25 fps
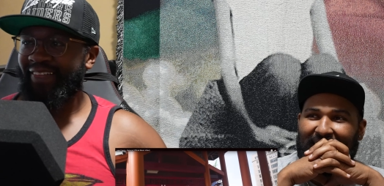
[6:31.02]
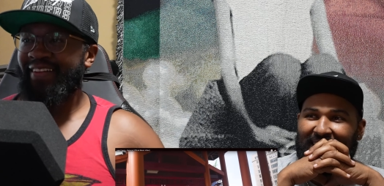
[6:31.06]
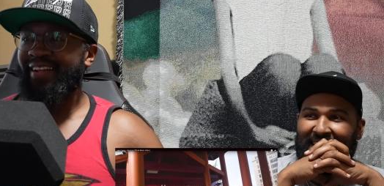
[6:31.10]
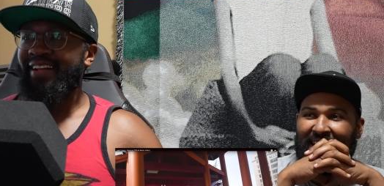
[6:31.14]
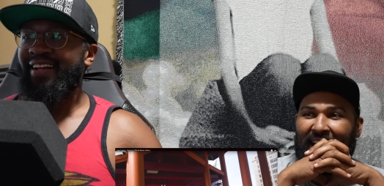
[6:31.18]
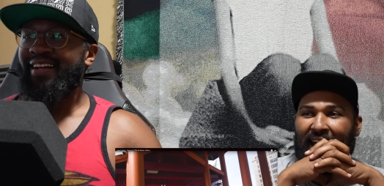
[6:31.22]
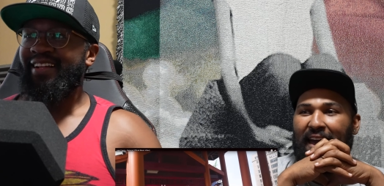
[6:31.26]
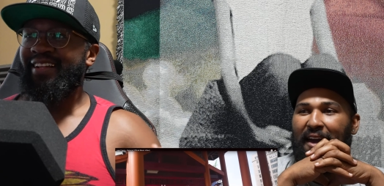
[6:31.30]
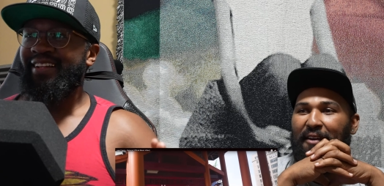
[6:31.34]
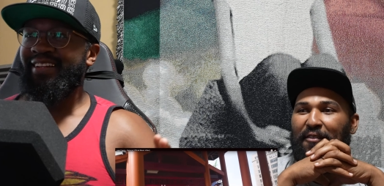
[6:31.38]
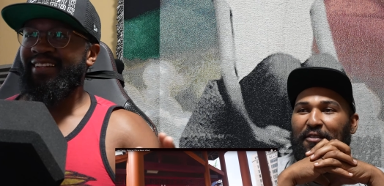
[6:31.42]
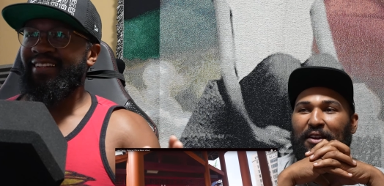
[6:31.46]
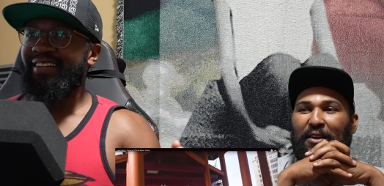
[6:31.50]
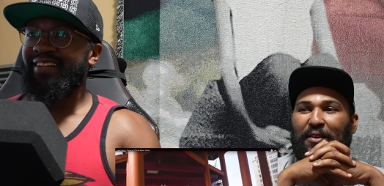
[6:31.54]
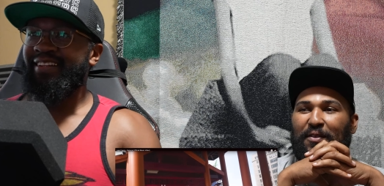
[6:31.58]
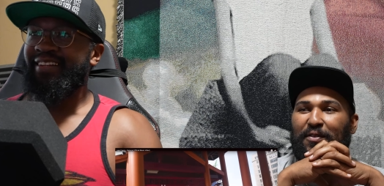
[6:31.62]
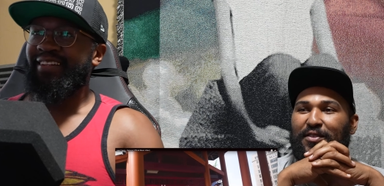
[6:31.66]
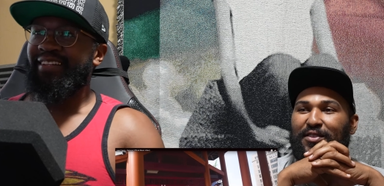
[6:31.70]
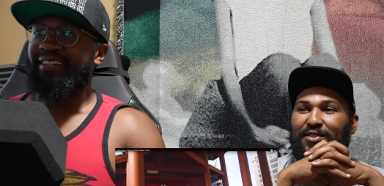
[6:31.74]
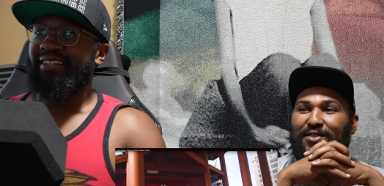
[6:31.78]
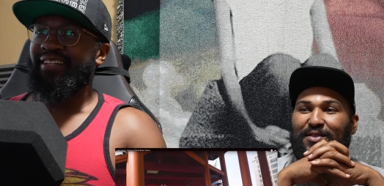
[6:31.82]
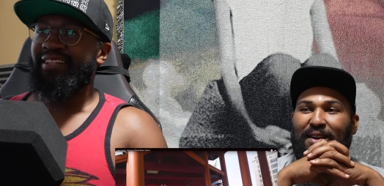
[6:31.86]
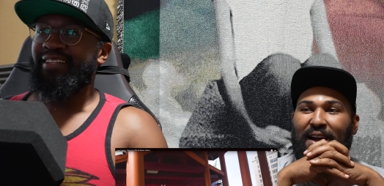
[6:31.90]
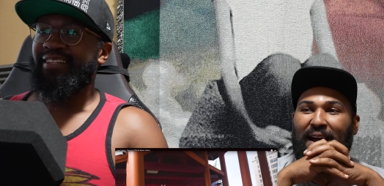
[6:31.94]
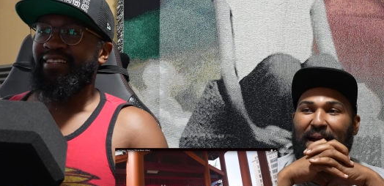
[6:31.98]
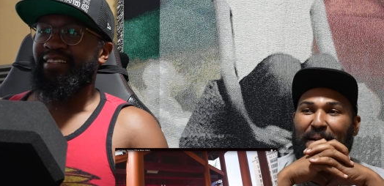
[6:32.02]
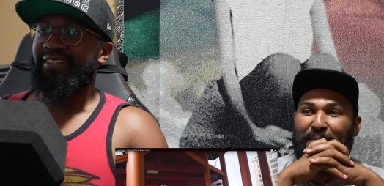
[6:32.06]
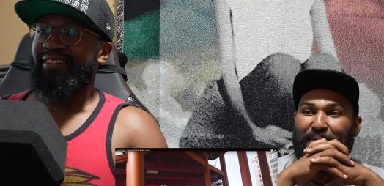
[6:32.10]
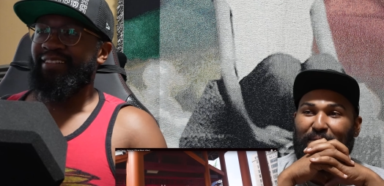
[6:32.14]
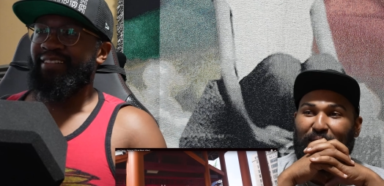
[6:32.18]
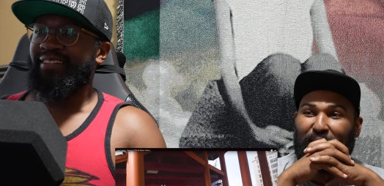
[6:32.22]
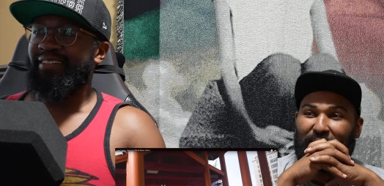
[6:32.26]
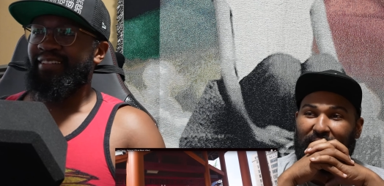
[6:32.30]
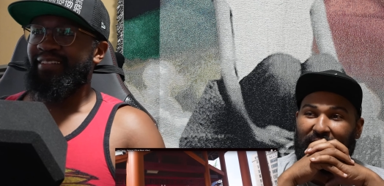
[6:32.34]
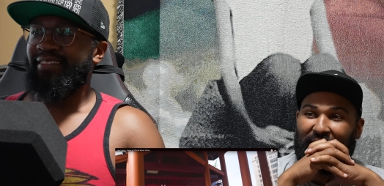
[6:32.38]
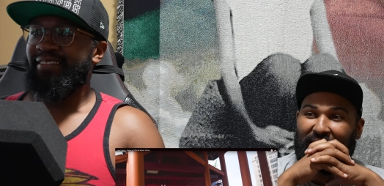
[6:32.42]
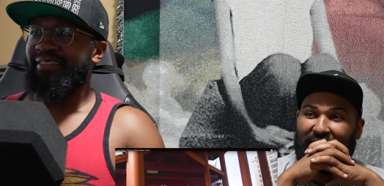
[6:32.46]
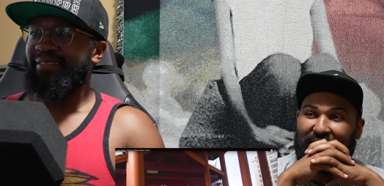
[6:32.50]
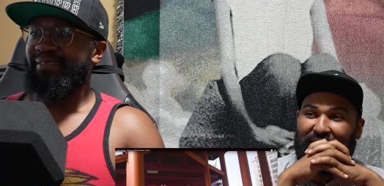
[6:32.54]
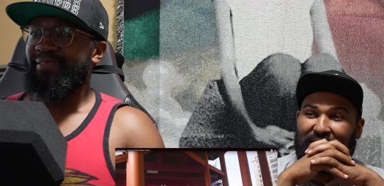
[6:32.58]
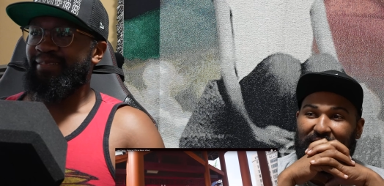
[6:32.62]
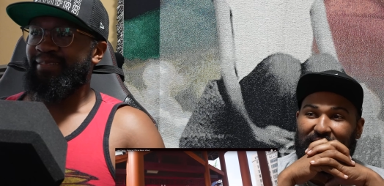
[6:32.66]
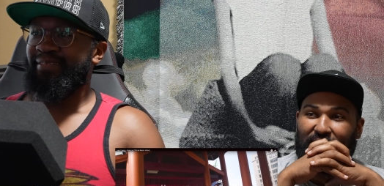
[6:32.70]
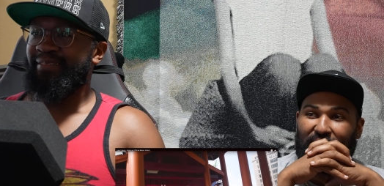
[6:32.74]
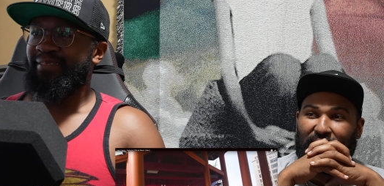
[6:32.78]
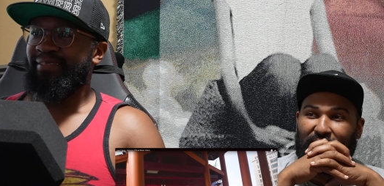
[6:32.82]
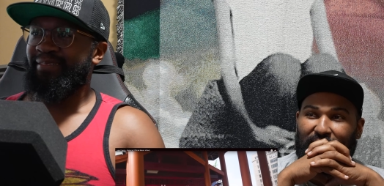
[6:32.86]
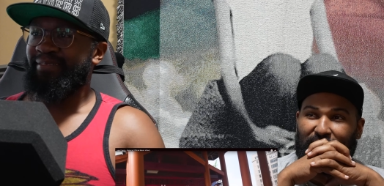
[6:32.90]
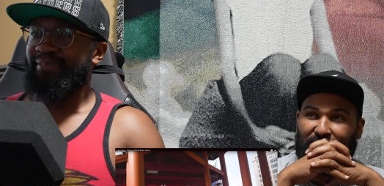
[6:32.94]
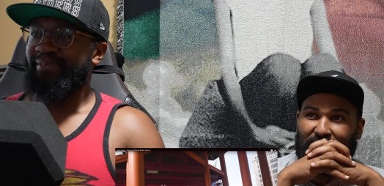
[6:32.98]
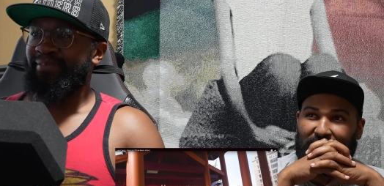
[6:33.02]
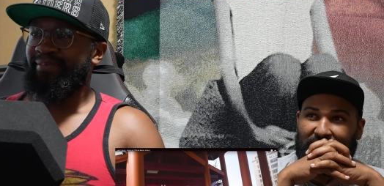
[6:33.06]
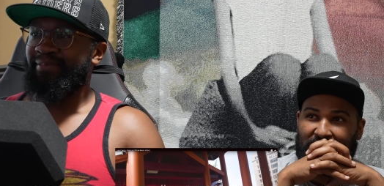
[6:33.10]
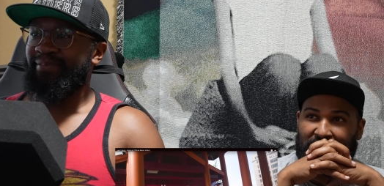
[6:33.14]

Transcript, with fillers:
Speaker 1: on. And I haven't even dropped a thought on